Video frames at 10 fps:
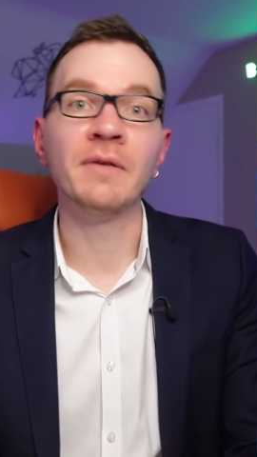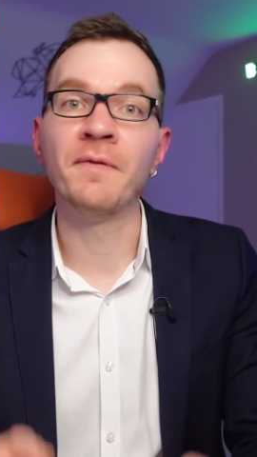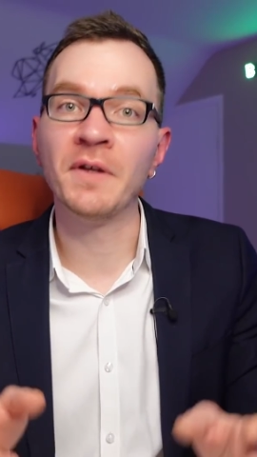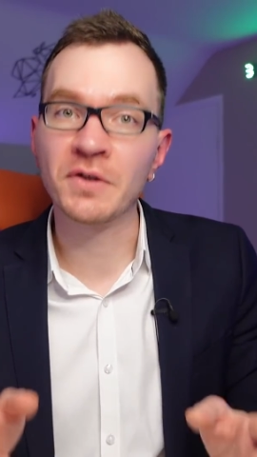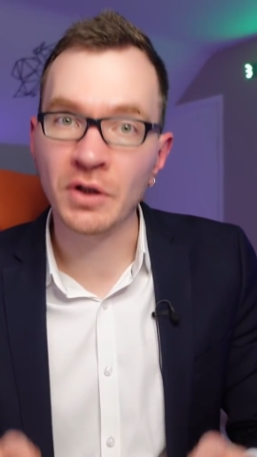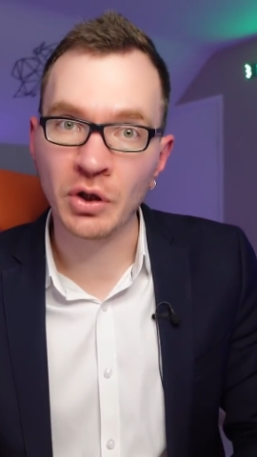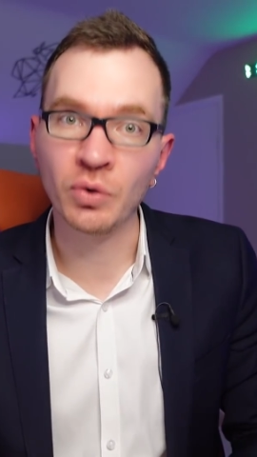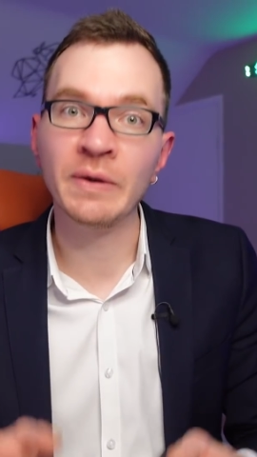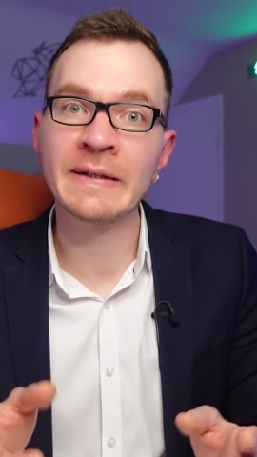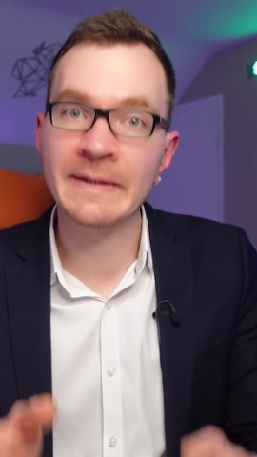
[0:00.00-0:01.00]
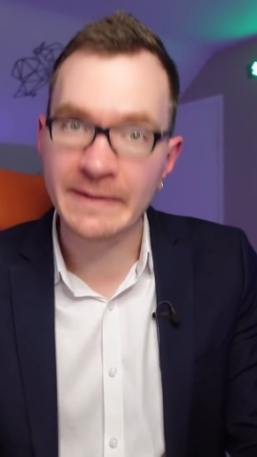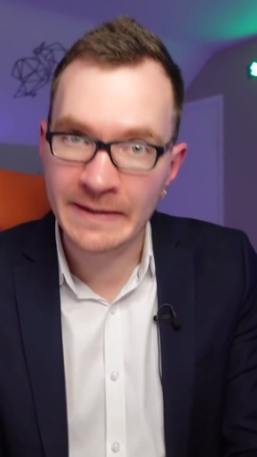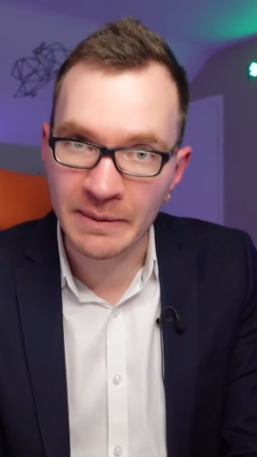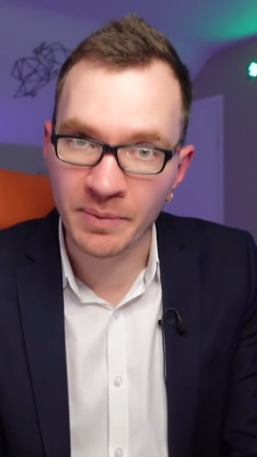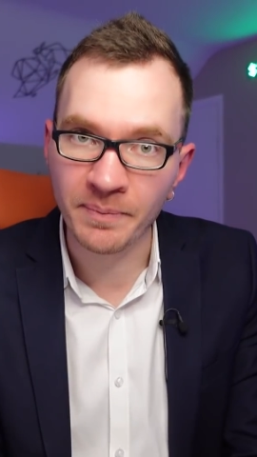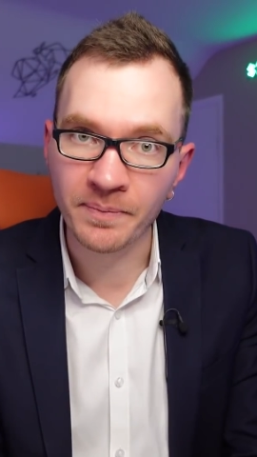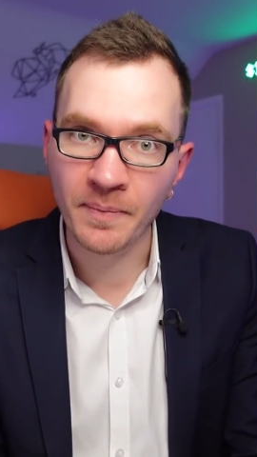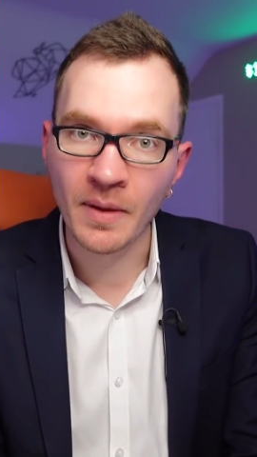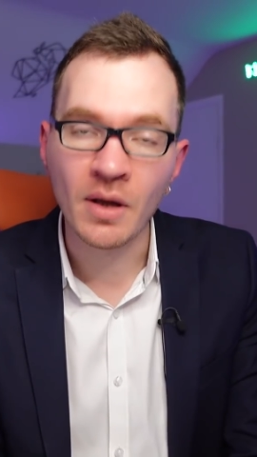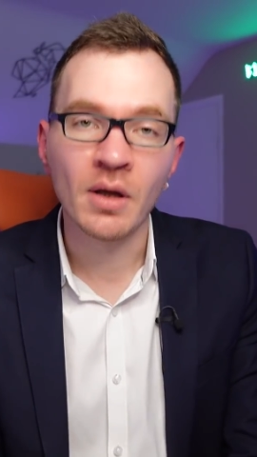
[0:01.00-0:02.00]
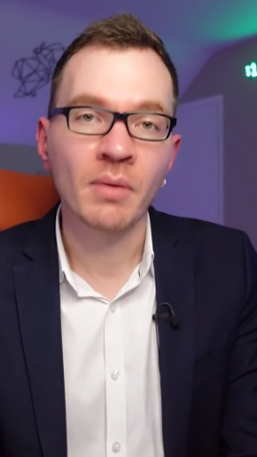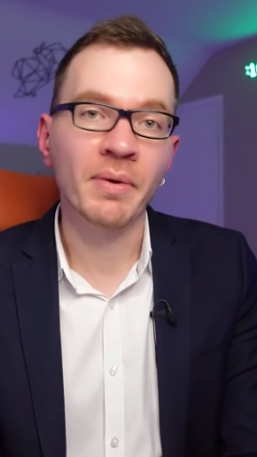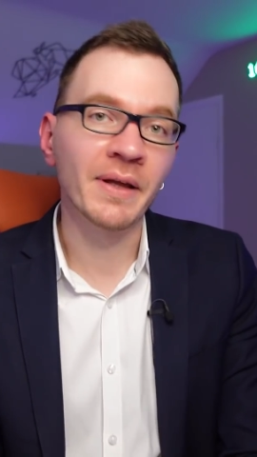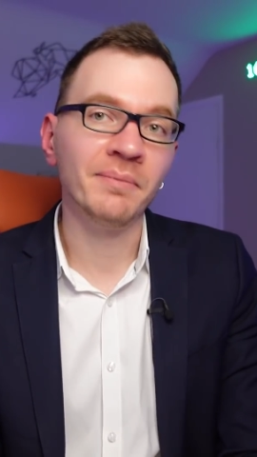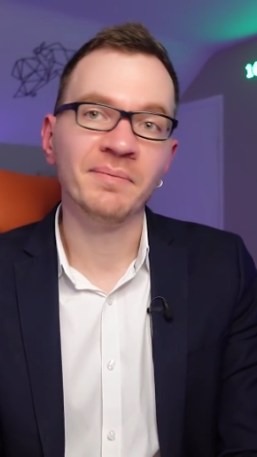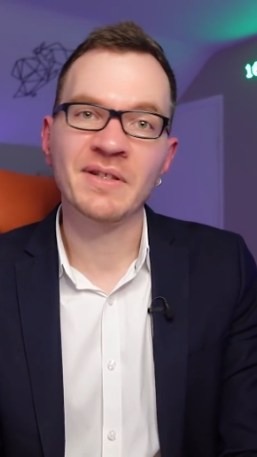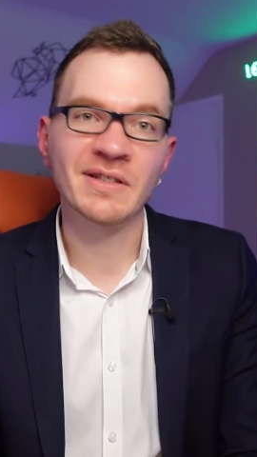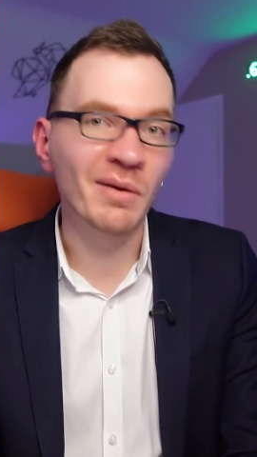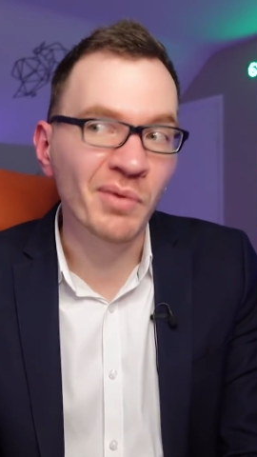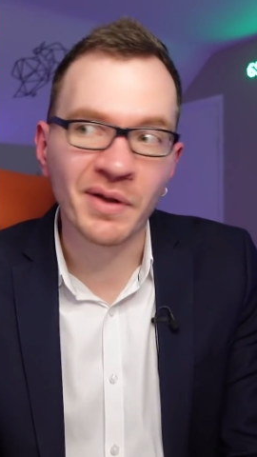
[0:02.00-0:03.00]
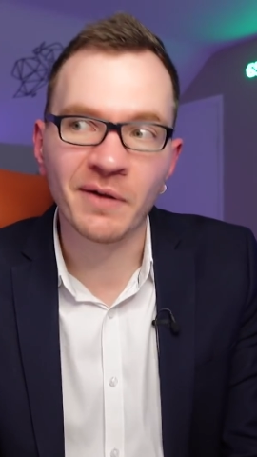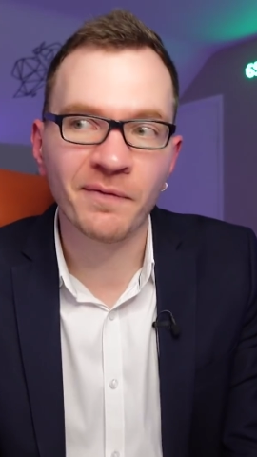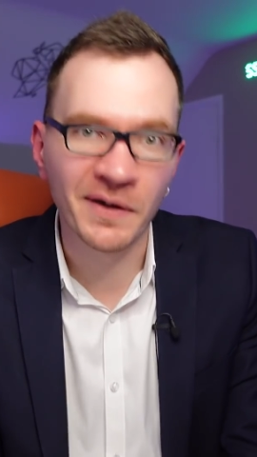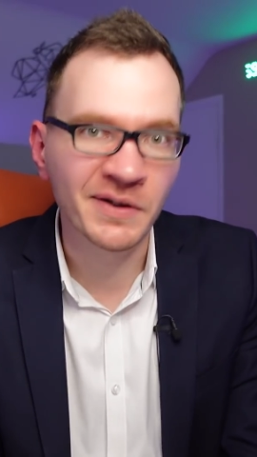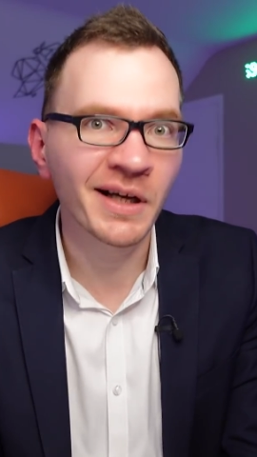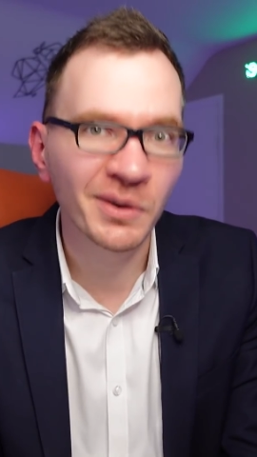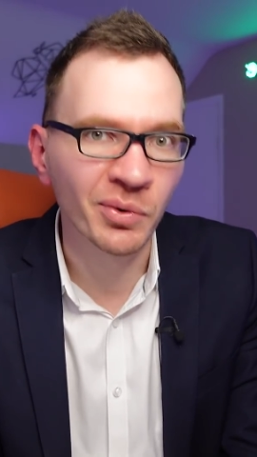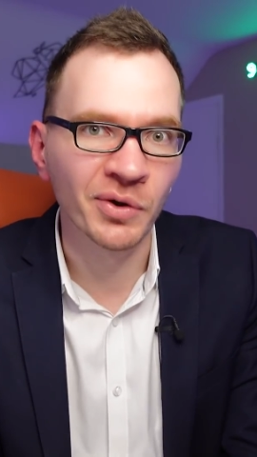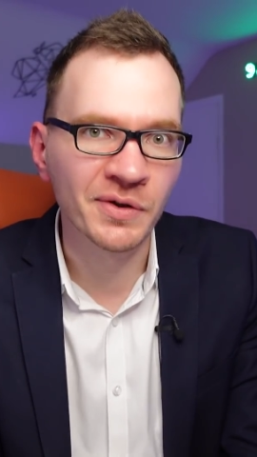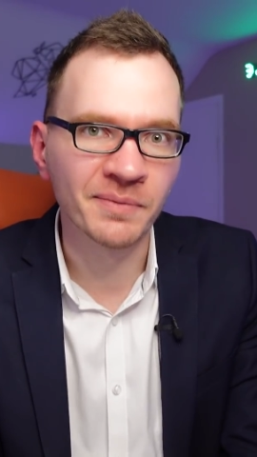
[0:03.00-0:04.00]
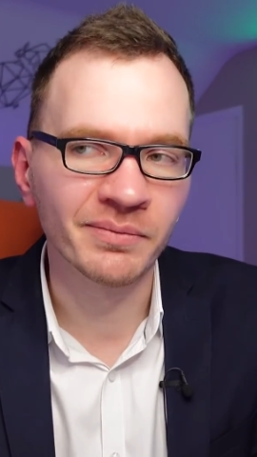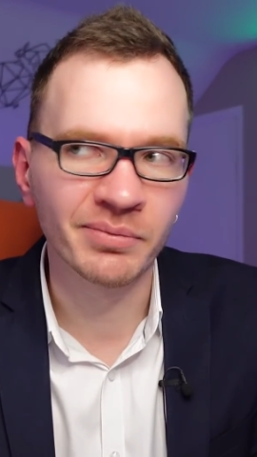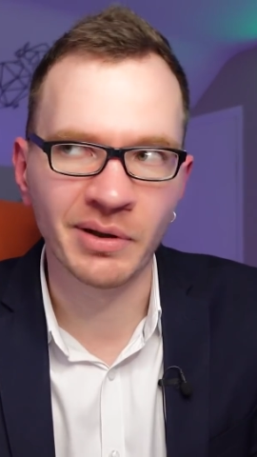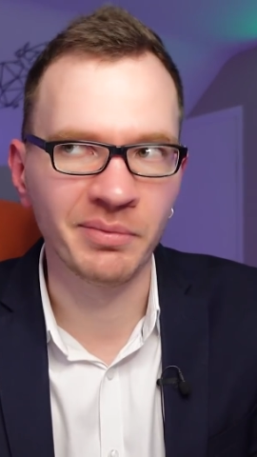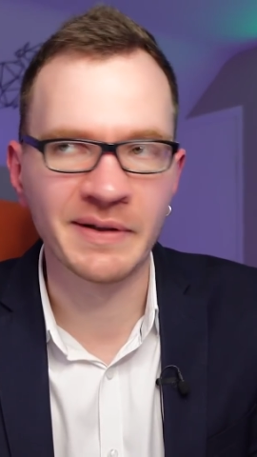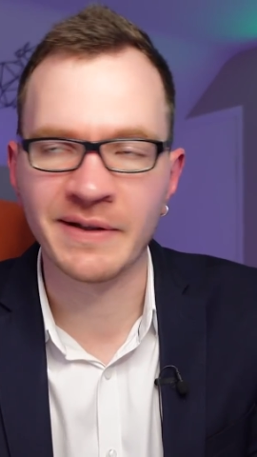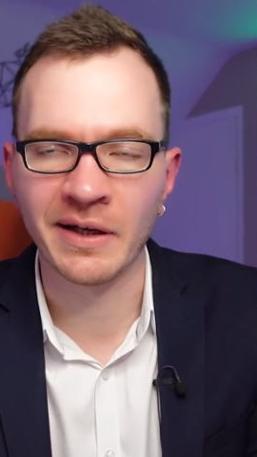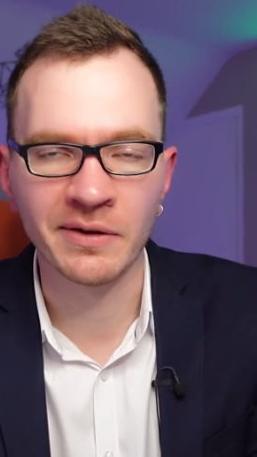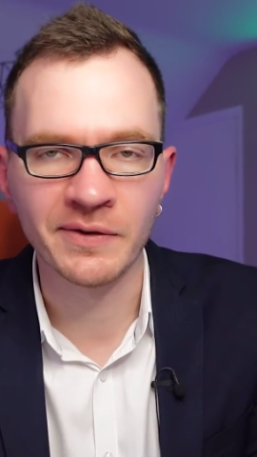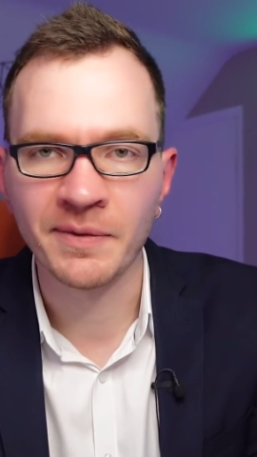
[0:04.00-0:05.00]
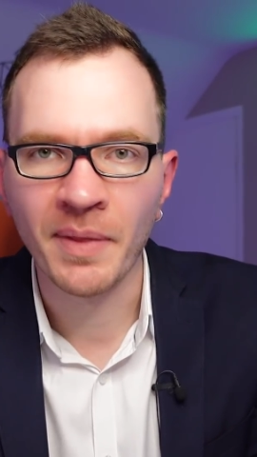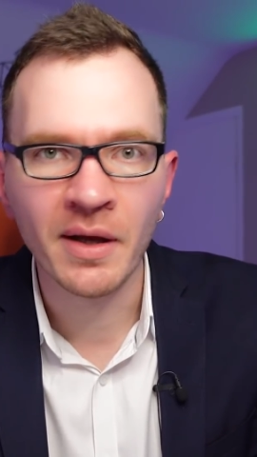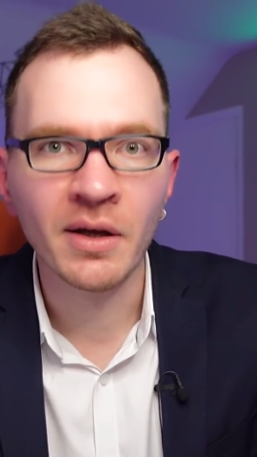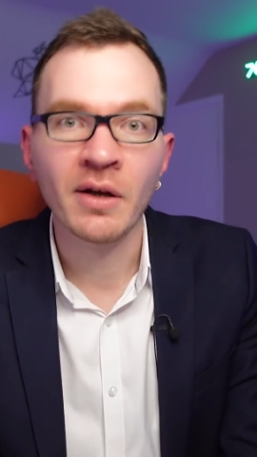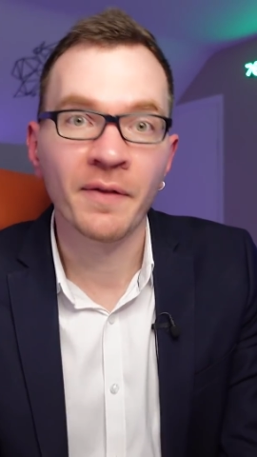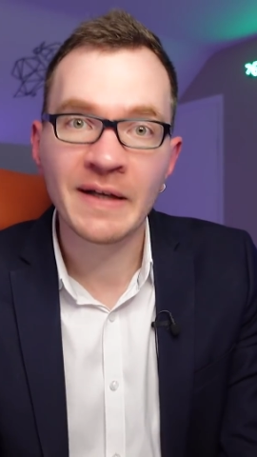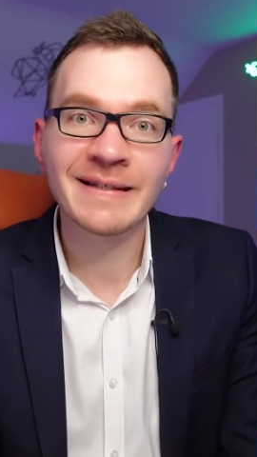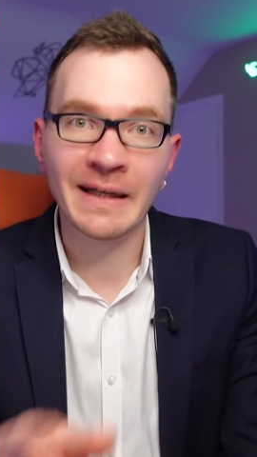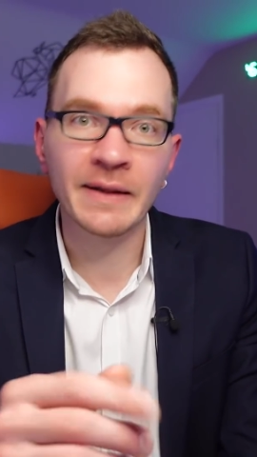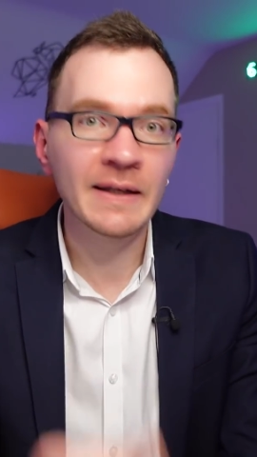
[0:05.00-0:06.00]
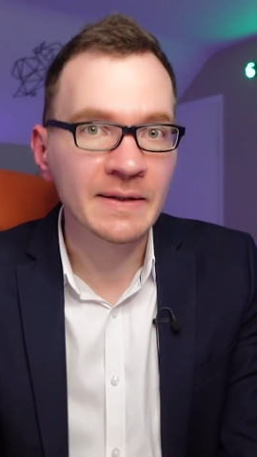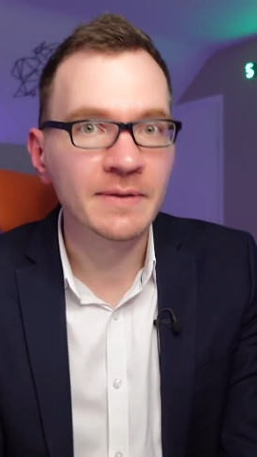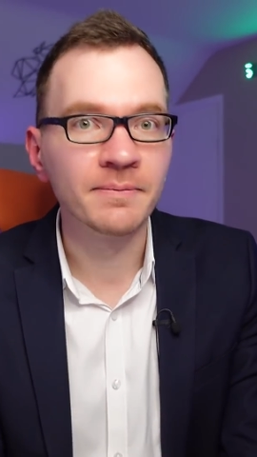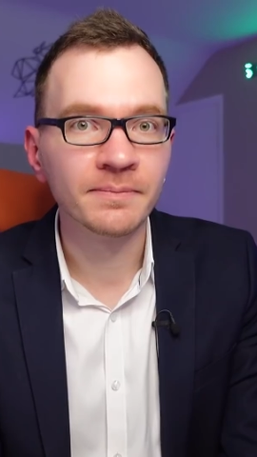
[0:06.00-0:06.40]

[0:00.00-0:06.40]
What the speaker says: if the skew is steep. But then someone at the fund's headquarters, probably sales, they said this.